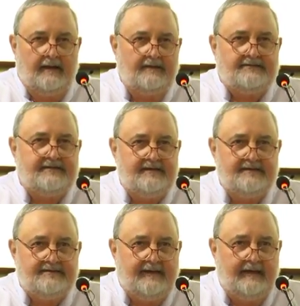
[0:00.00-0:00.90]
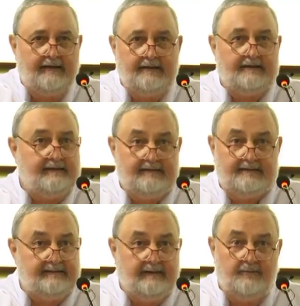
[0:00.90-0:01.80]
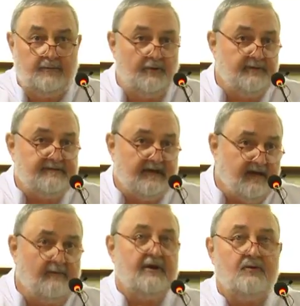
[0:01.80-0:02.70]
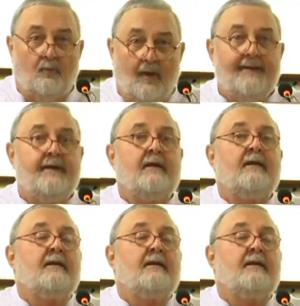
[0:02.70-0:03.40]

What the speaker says: it's these moments that come in when